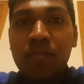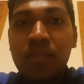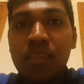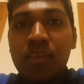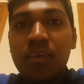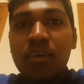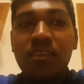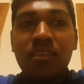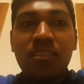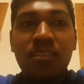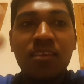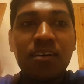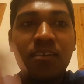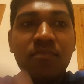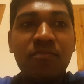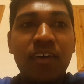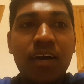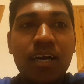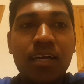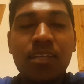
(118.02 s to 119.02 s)
The third
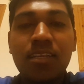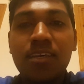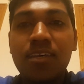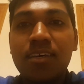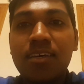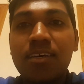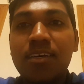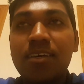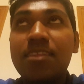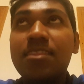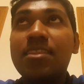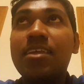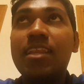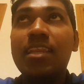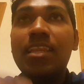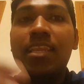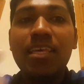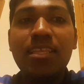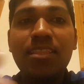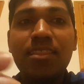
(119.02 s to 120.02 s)
fact, the
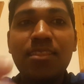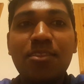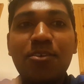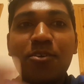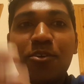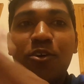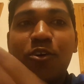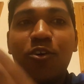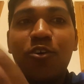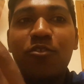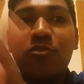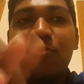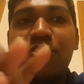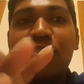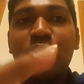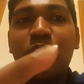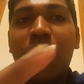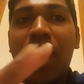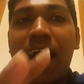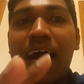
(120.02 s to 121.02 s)
length of
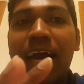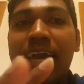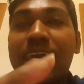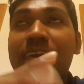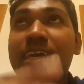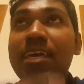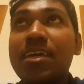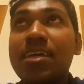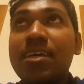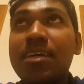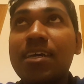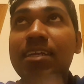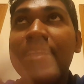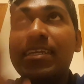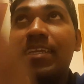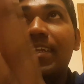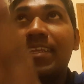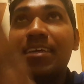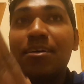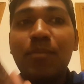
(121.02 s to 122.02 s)
your eye
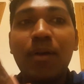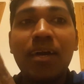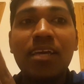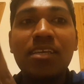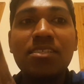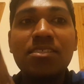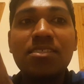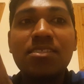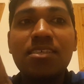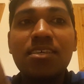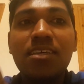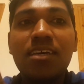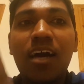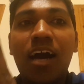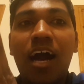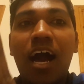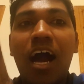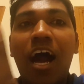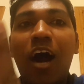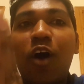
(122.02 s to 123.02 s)
determines
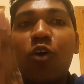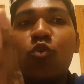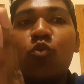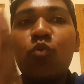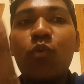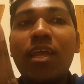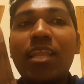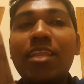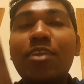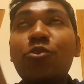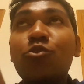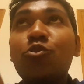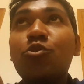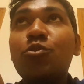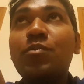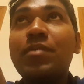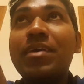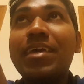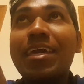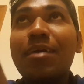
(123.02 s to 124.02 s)
how well you will
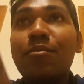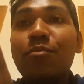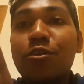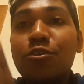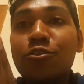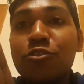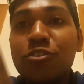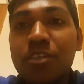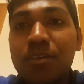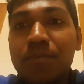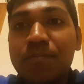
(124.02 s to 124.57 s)
be able to see.